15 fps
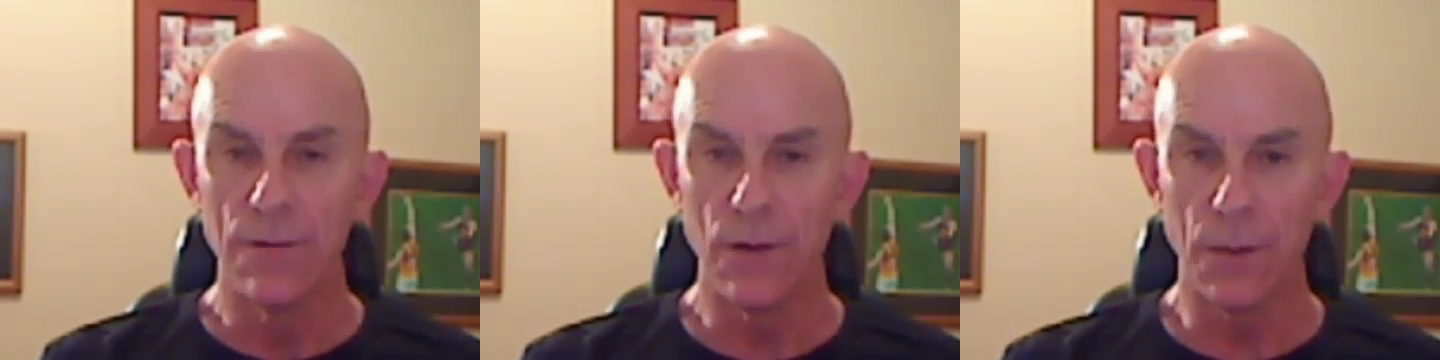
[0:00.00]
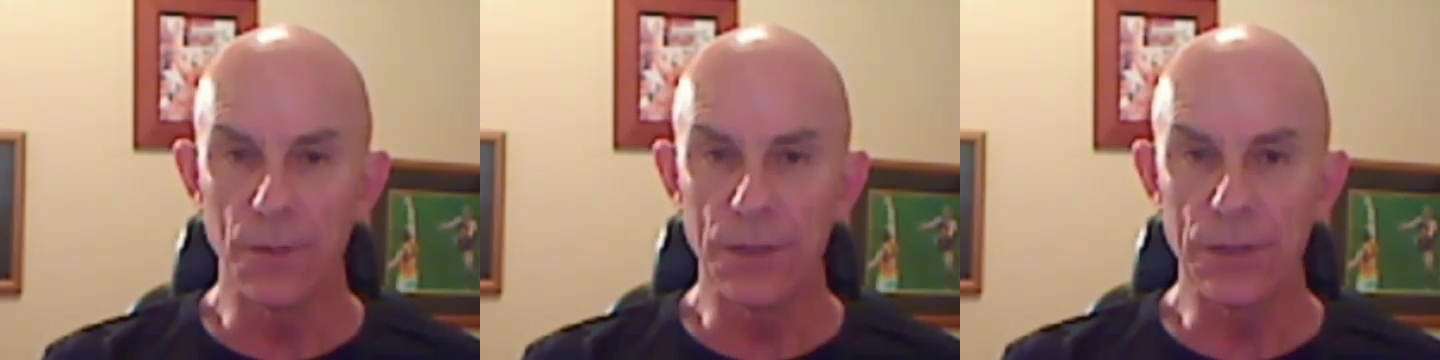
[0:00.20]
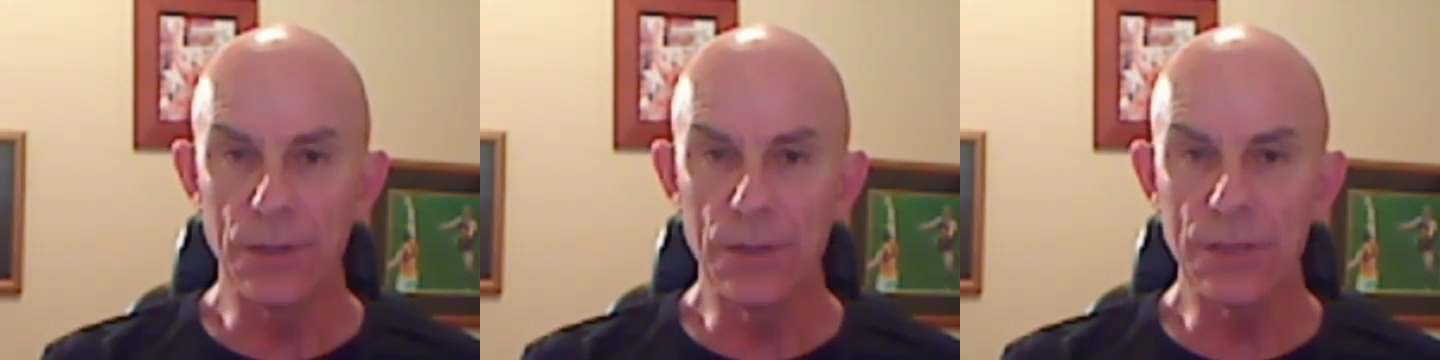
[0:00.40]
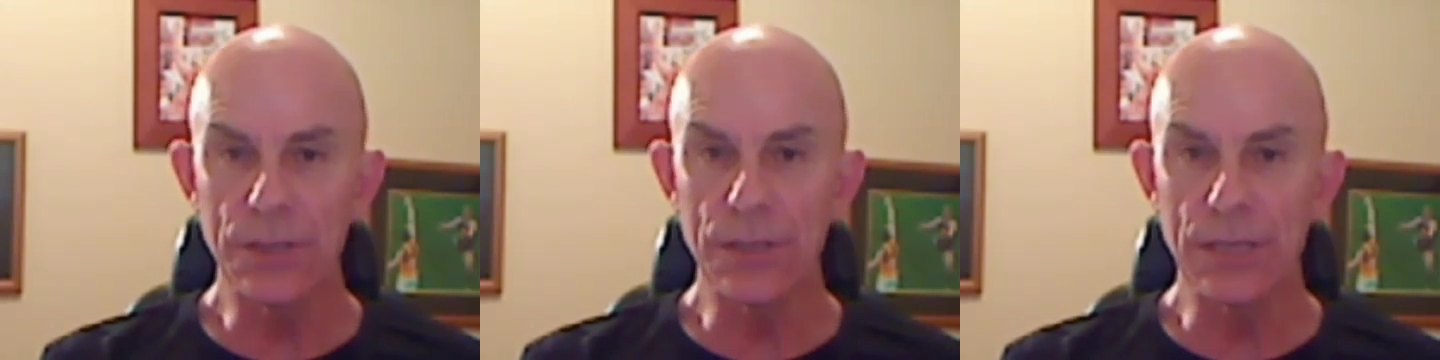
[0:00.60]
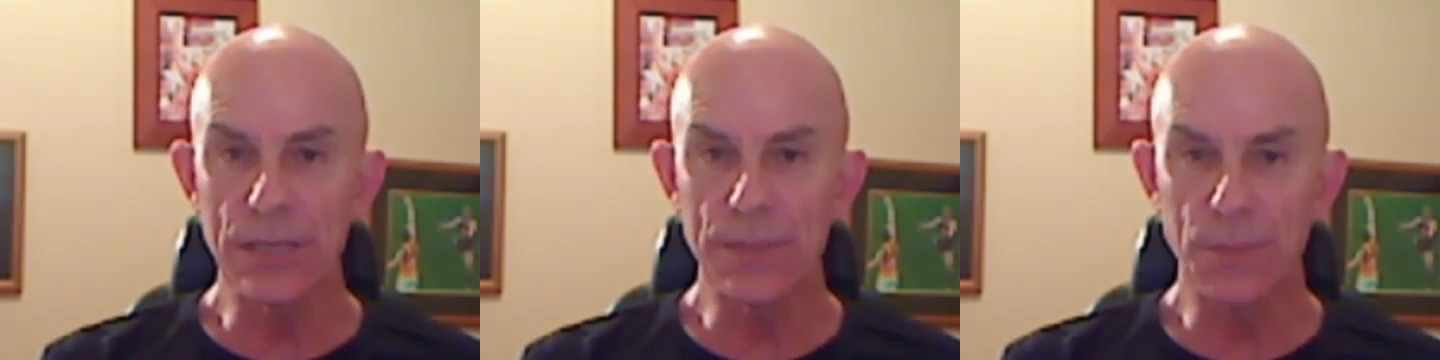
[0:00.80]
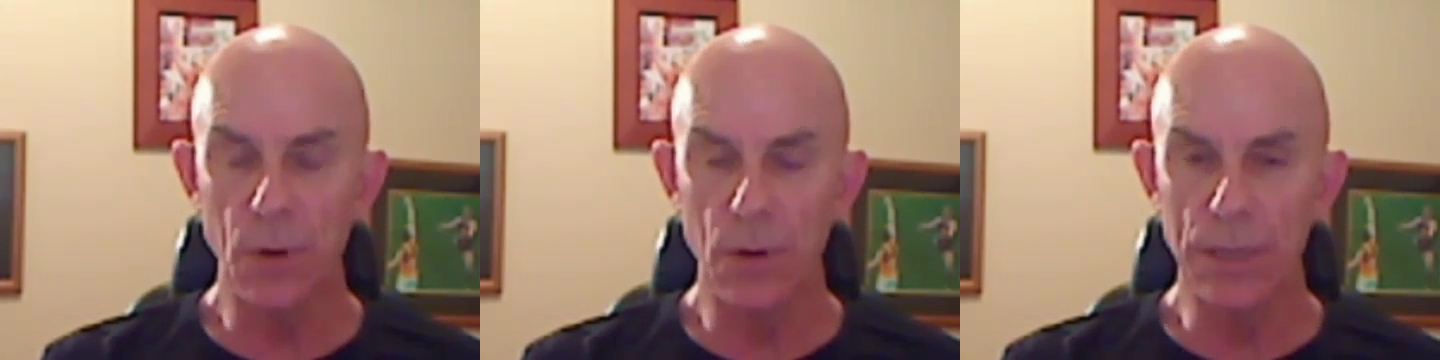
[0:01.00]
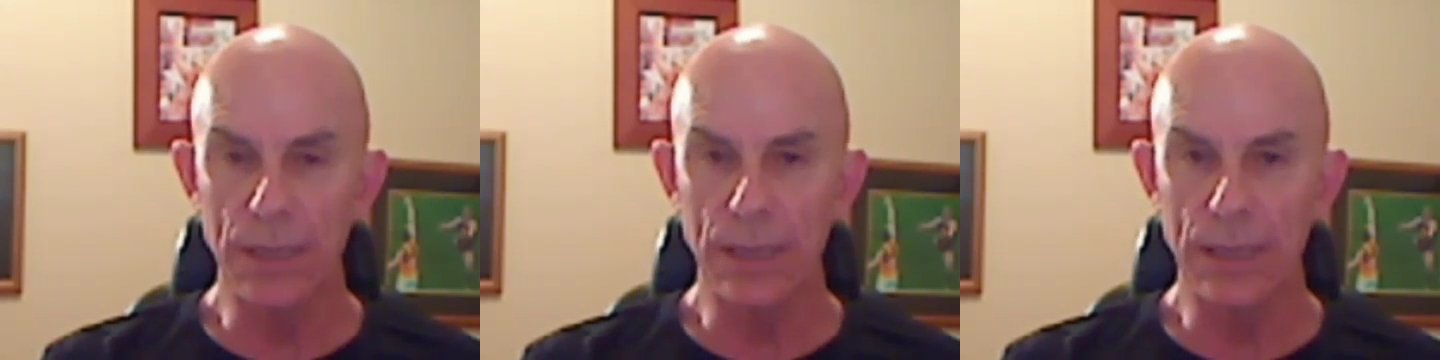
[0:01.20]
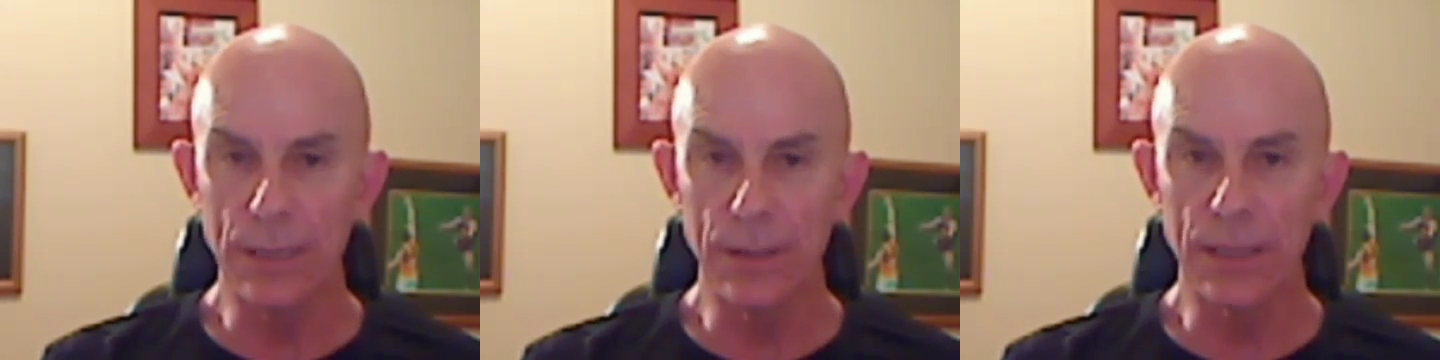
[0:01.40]
from the use of this
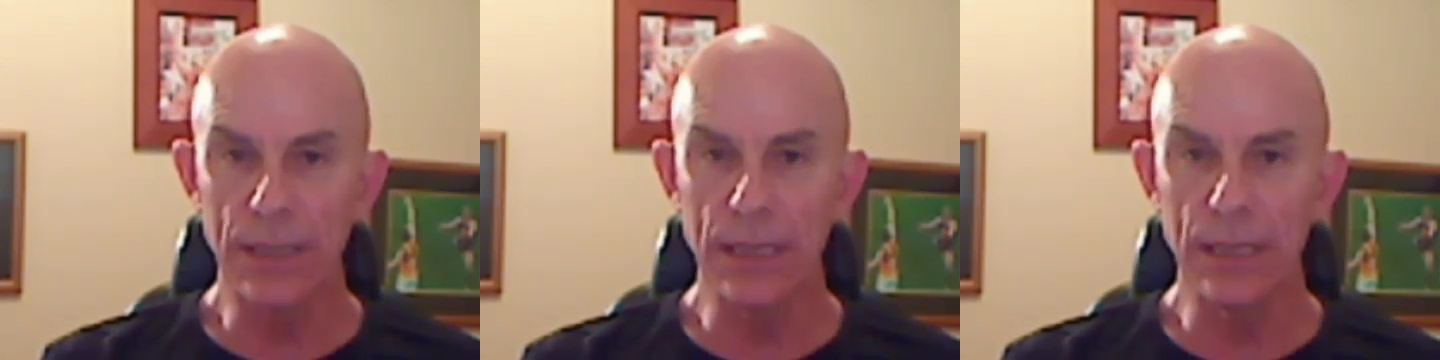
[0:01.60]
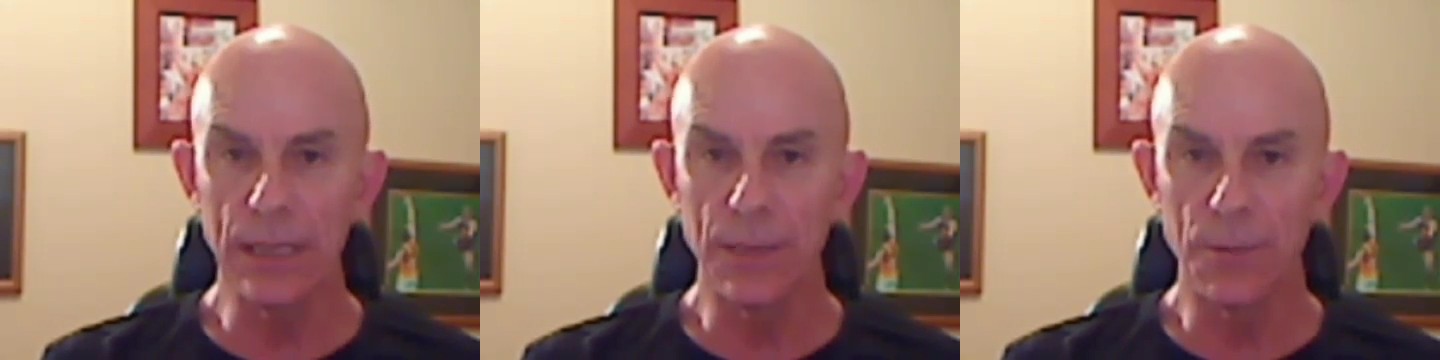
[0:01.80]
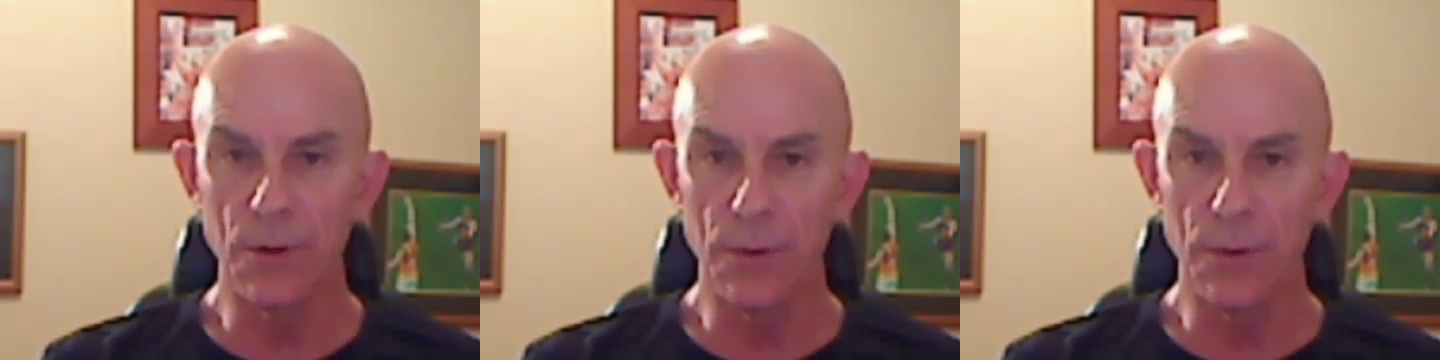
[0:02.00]
point in the kidney